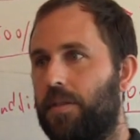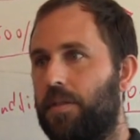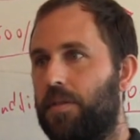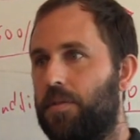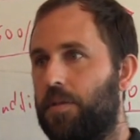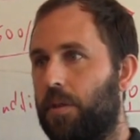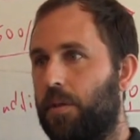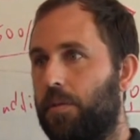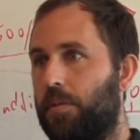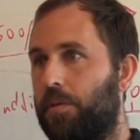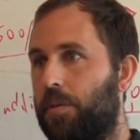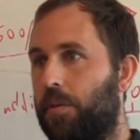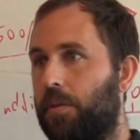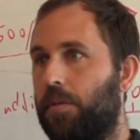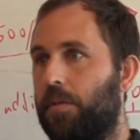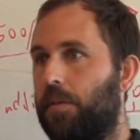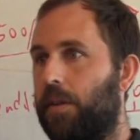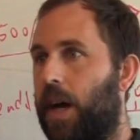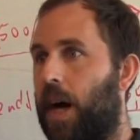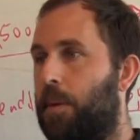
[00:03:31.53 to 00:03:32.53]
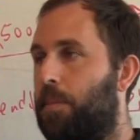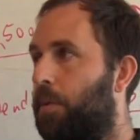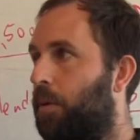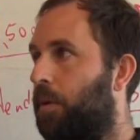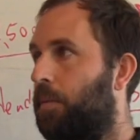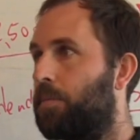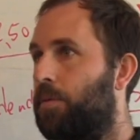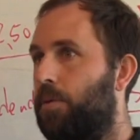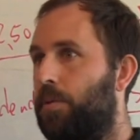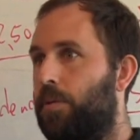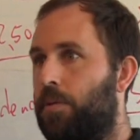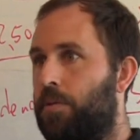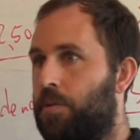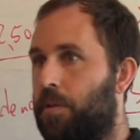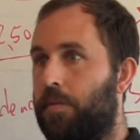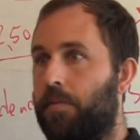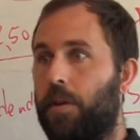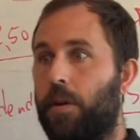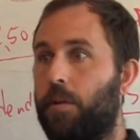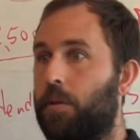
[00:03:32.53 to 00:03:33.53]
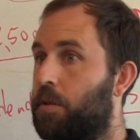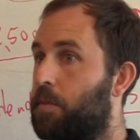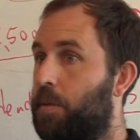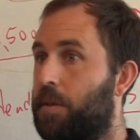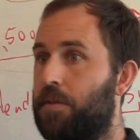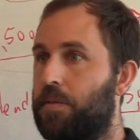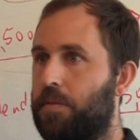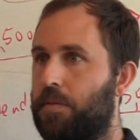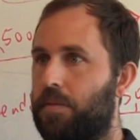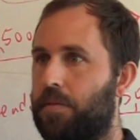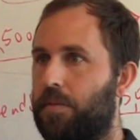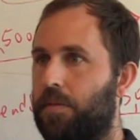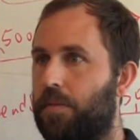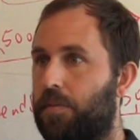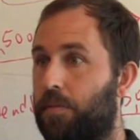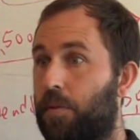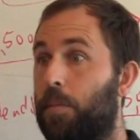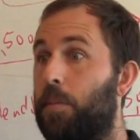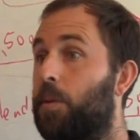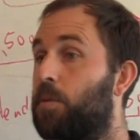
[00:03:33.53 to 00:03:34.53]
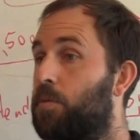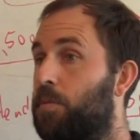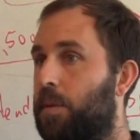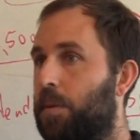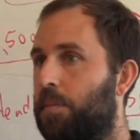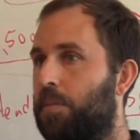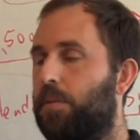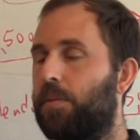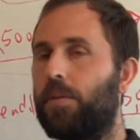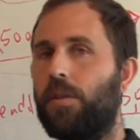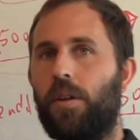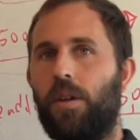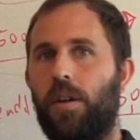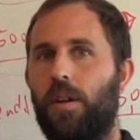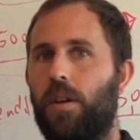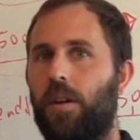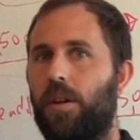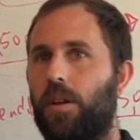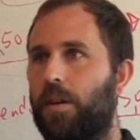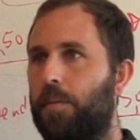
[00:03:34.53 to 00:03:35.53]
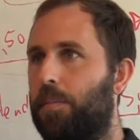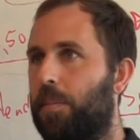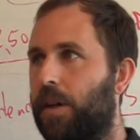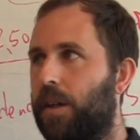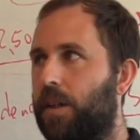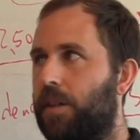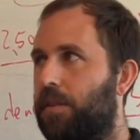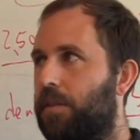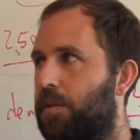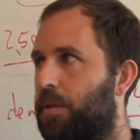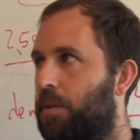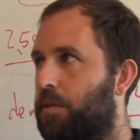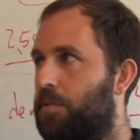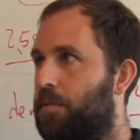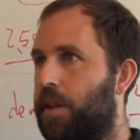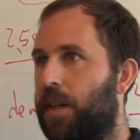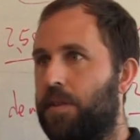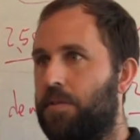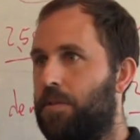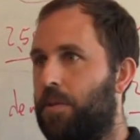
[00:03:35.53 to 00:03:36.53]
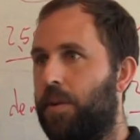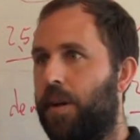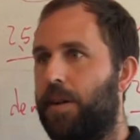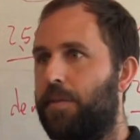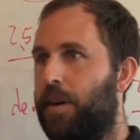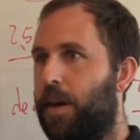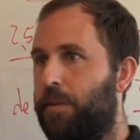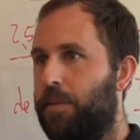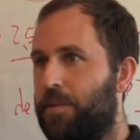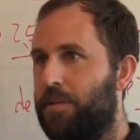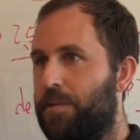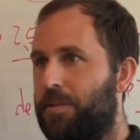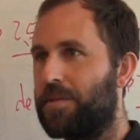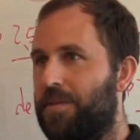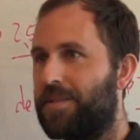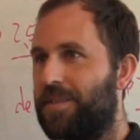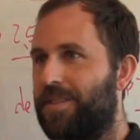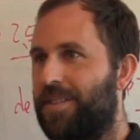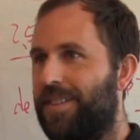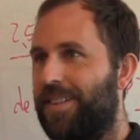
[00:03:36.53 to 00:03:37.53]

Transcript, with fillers: So their Apple computers are very expensive for most people, but those things don't have viruses.